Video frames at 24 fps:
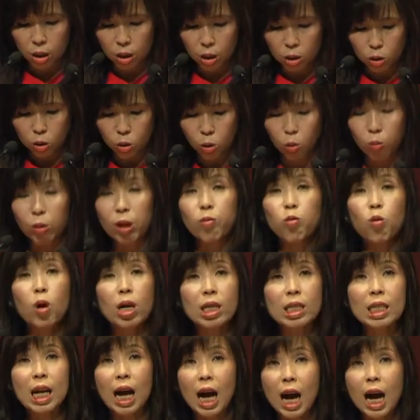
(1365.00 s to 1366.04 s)
So we have
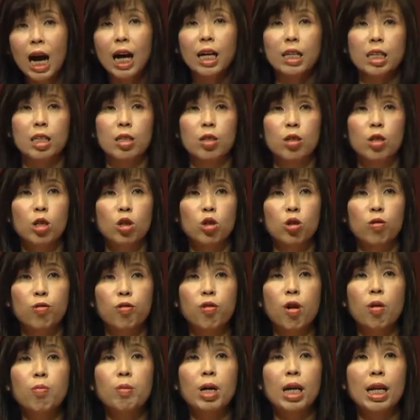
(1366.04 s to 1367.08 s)
worked hard to
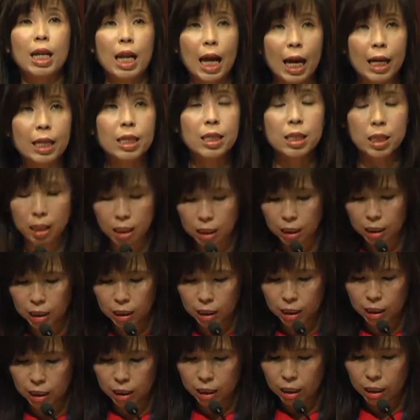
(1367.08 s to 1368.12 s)
form
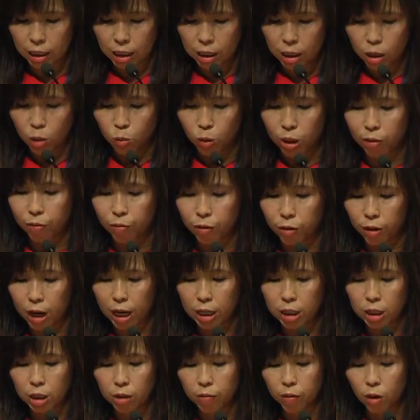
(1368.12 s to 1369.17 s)
alliances with a
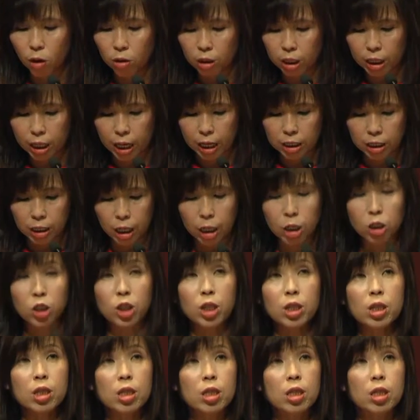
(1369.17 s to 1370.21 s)
variety of
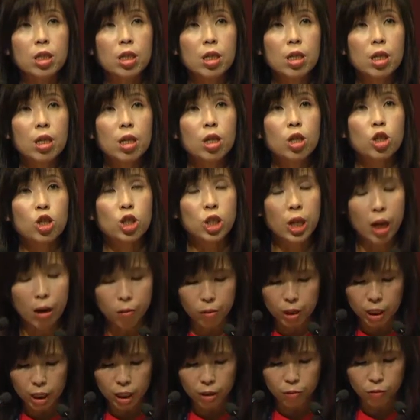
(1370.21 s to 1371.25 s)
organizations,
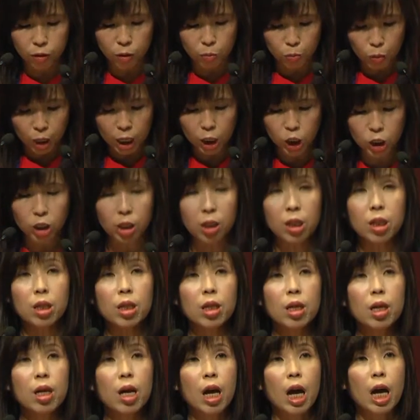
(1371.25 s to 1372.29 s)
sharing information
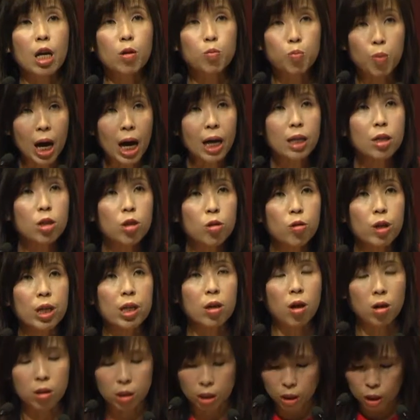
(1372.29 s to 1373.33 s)
and
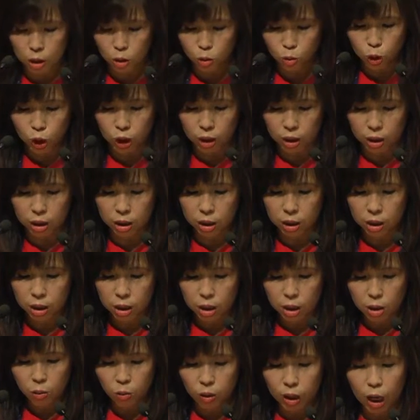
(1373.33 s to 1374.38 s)
partnering on
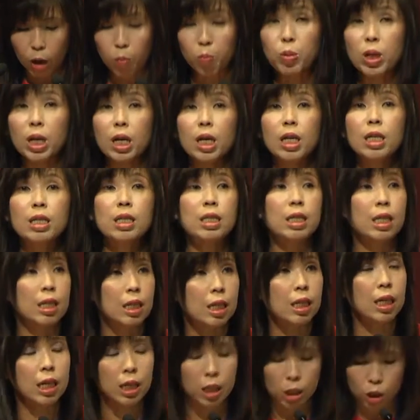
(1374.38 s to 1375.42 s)
solutions with our peers in
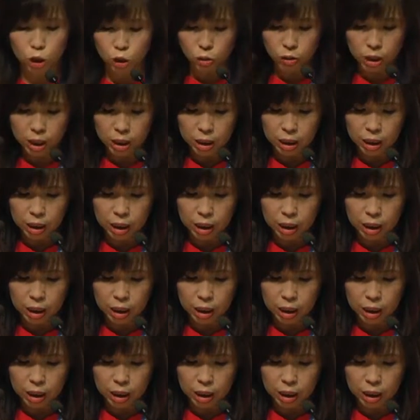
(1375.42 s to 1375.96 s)
the industry,